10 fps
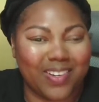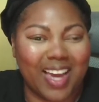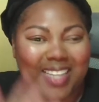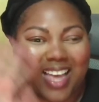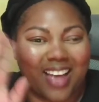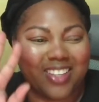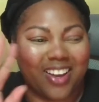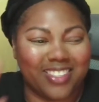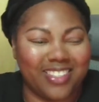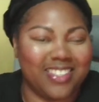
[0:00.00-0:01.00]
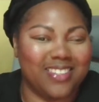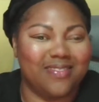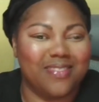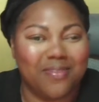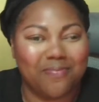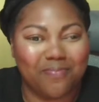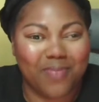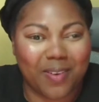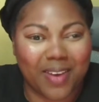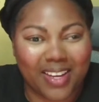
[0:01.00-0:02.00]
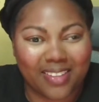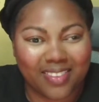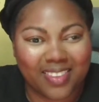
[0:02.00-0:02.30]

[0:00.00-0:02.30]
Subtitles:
Guys, I'll talk to you soon. Bye bye.